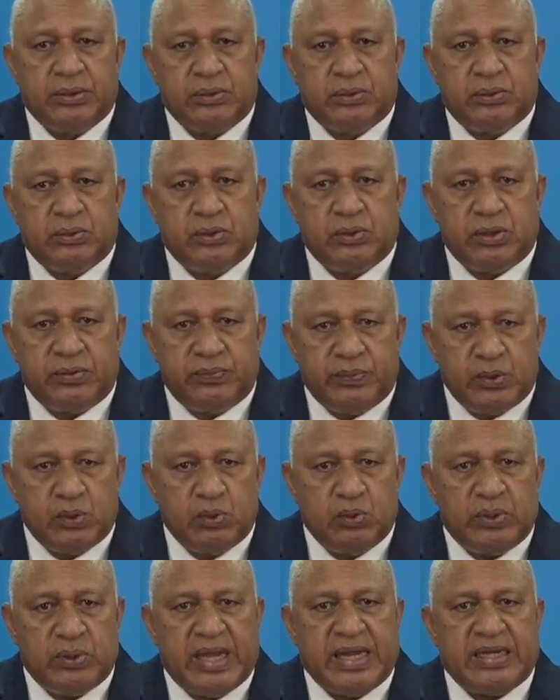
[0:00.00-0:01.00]
to
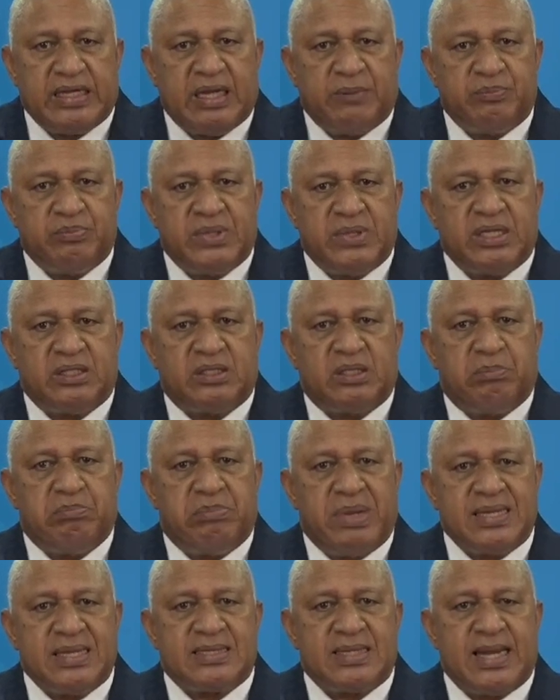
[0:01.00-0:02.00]
review and update the
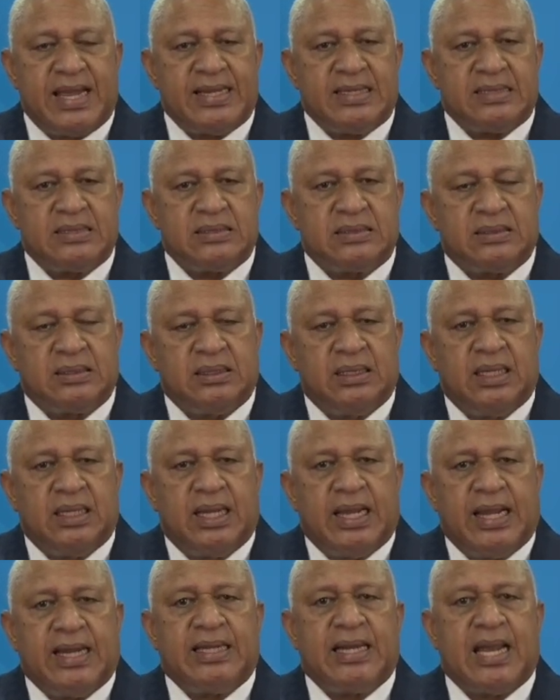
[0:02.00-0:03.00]
baselines
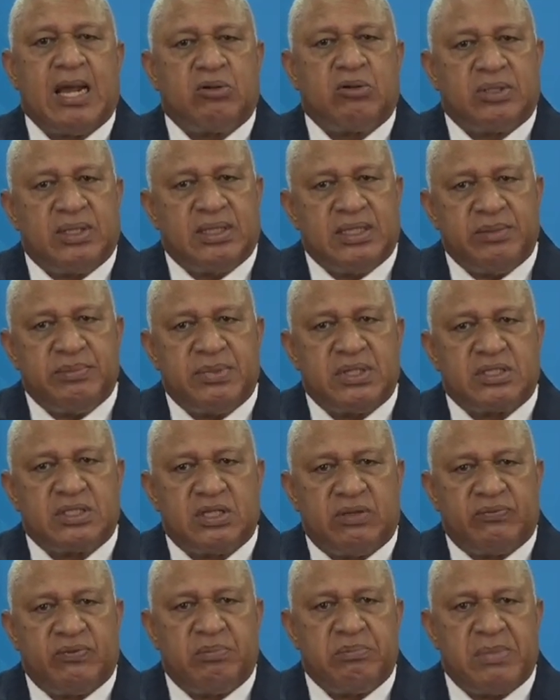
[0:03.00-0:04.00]
and outer limits
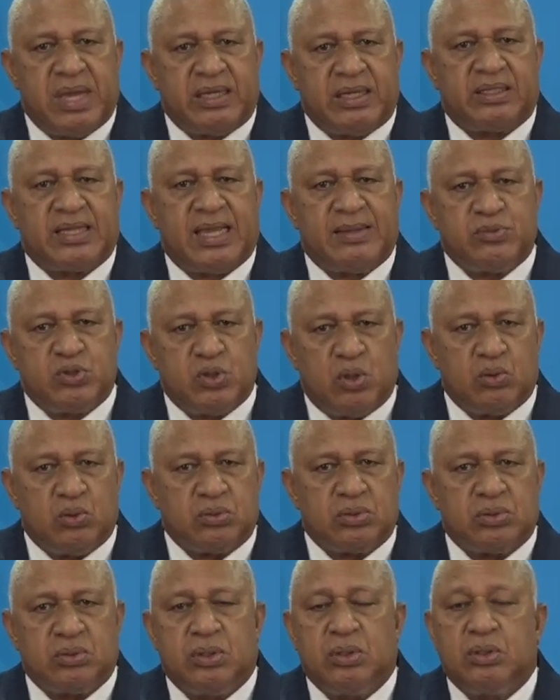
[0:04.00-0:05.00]
of our maritime
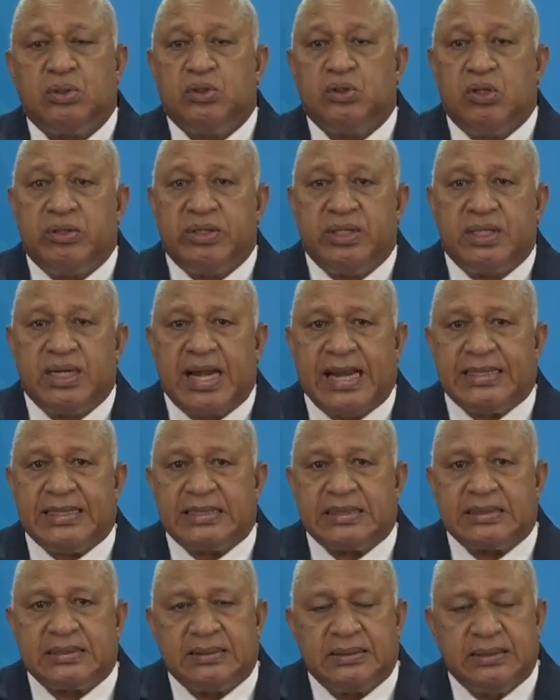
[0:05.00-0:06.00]
zones, nor the
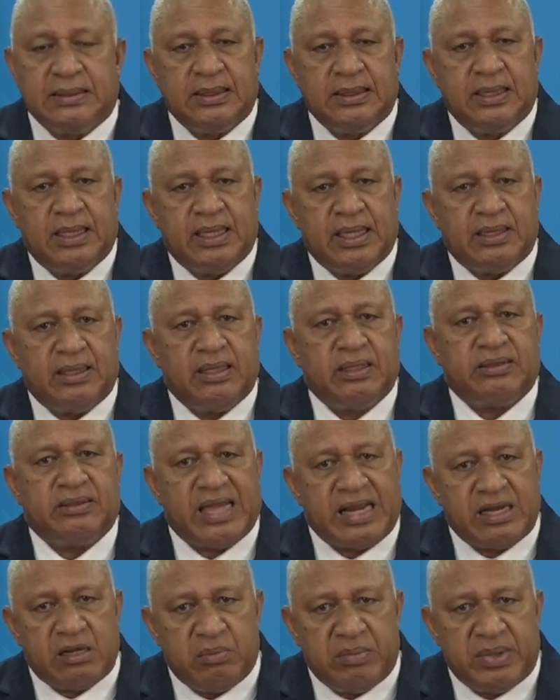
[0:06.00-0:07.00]
rights and
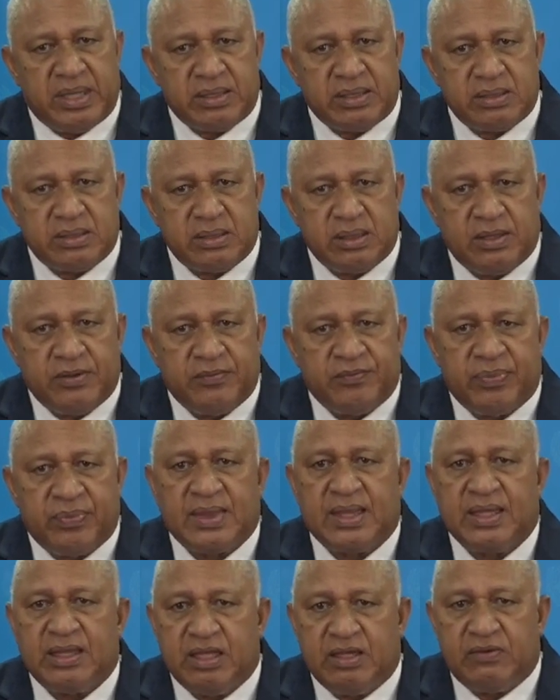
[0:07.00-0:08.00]
entitlements
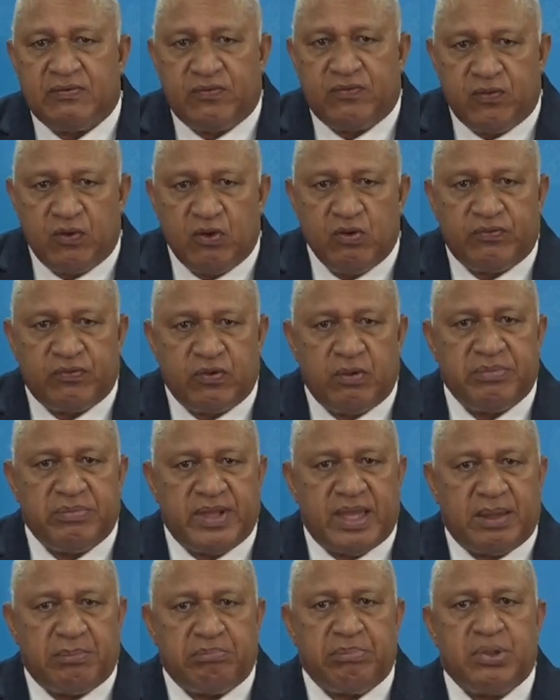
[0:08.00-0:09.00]
that flow from
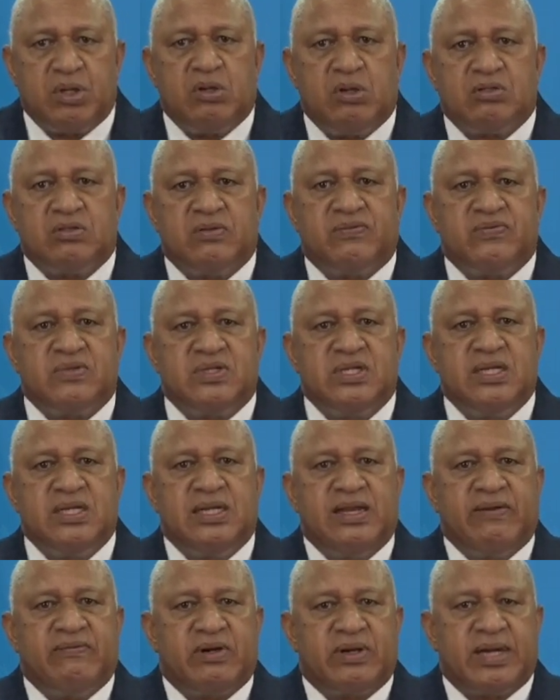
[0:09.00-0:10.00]
them because of sea
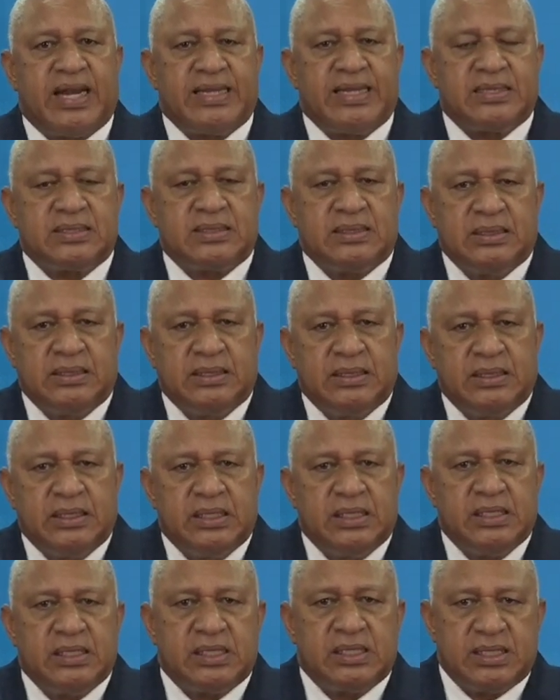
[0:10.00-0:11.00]
level rise
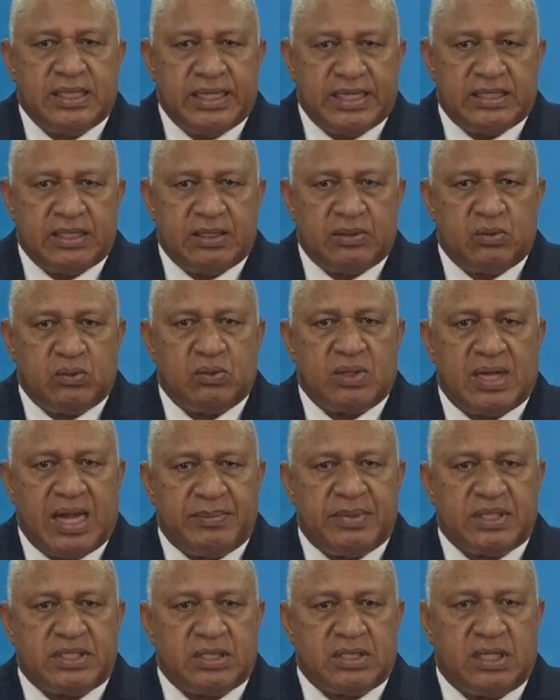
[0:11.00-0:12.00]
related to
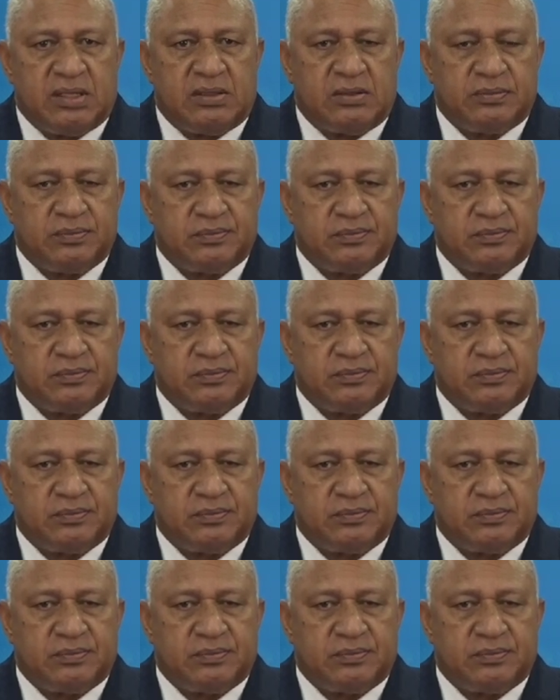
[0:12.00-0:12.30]
climate change.